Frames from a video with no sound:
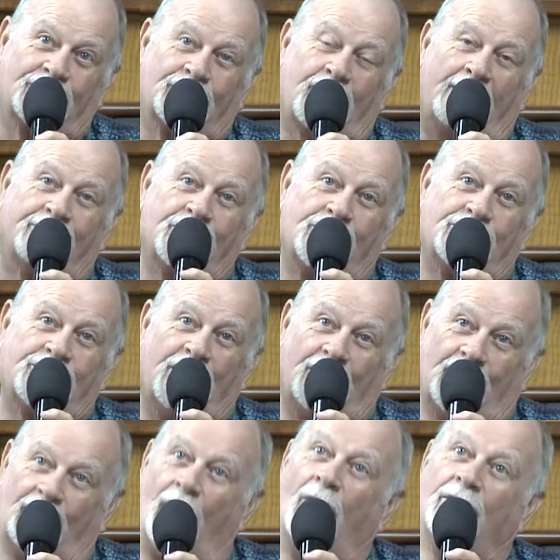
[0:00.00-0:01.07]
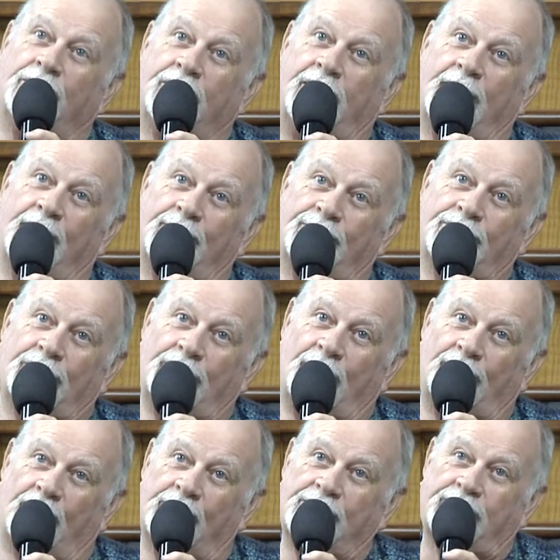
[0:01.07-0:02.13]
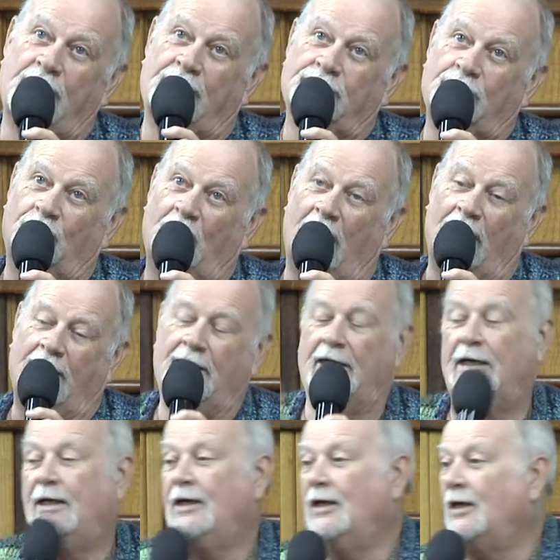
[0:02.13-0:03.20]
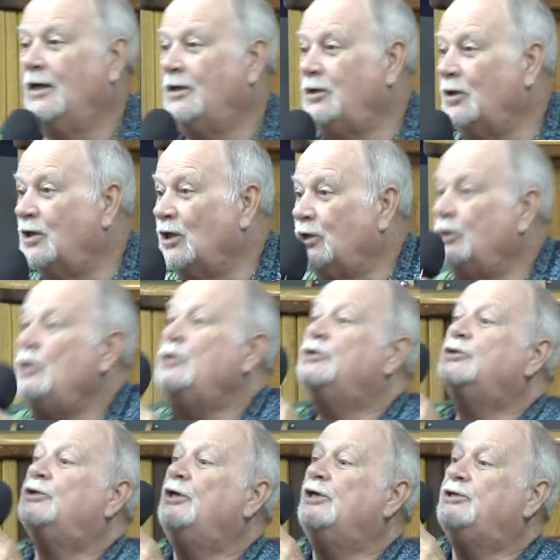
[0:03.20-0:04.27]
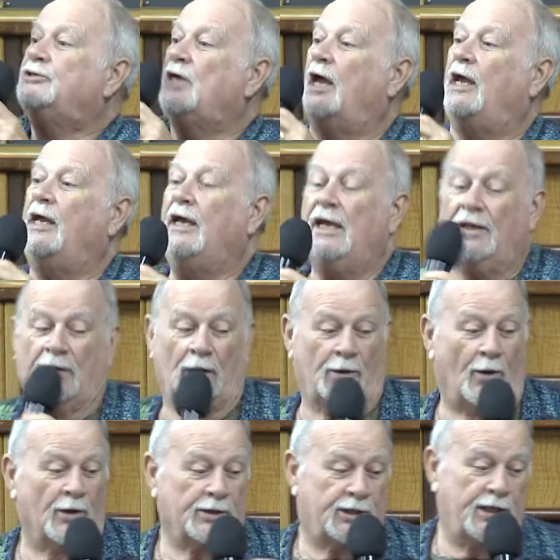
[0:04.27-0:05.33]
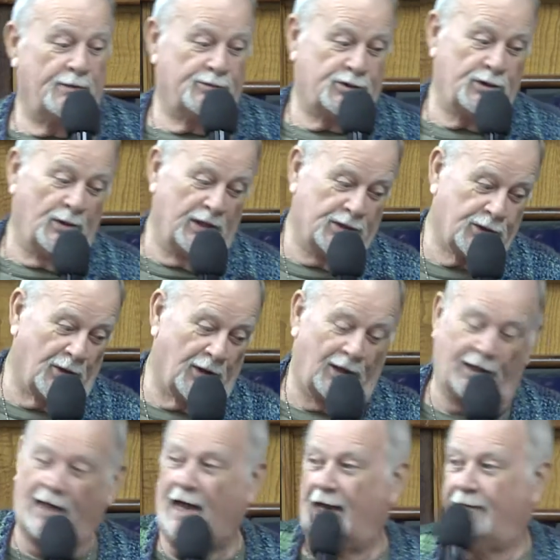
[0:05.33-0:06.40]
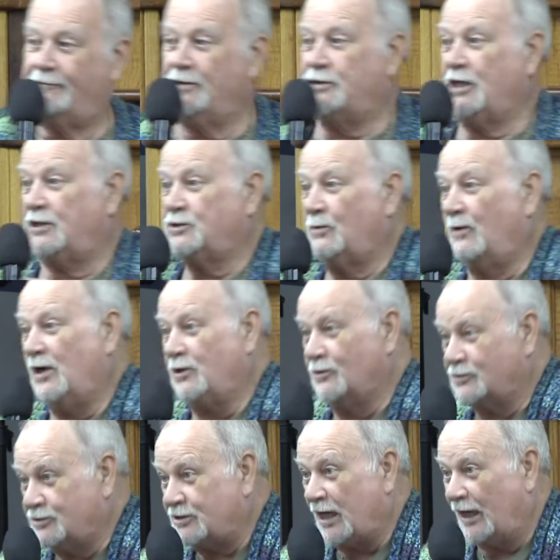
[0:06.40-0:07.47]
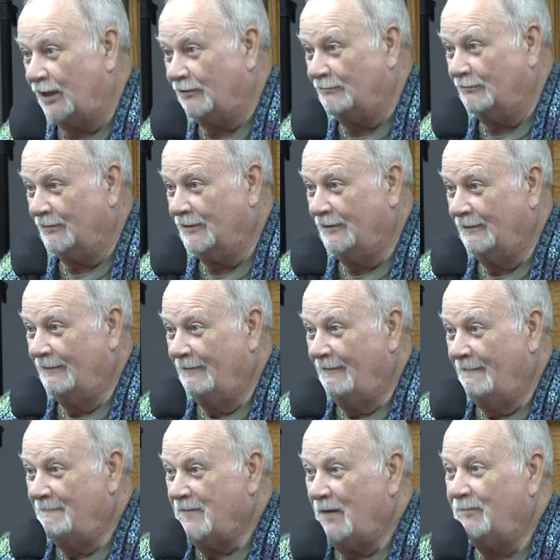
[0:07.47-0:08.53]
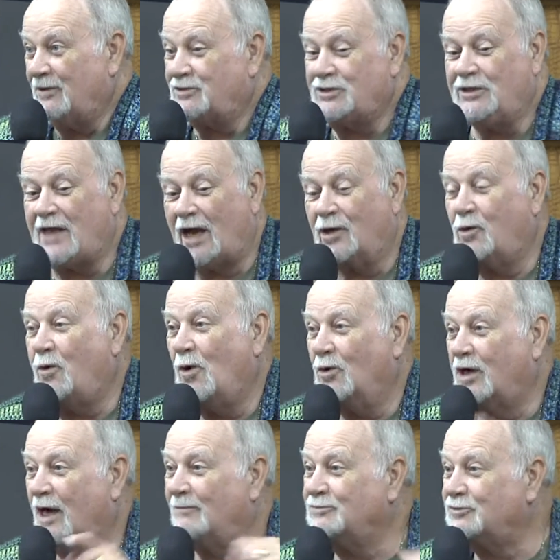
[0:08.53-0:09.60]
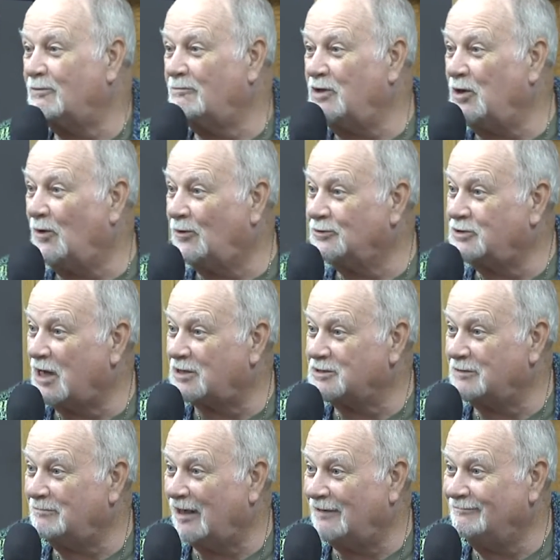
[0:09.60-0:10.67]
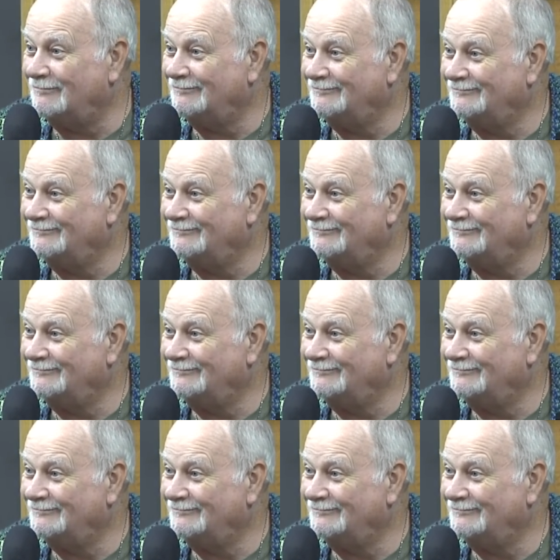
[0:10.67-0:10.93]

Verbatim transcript: what He gives you. Now, you could take loosely that scripture and say, The Lord gives and the Lord takes away. You could loosely say, The Lord gives you eternal life and takes away your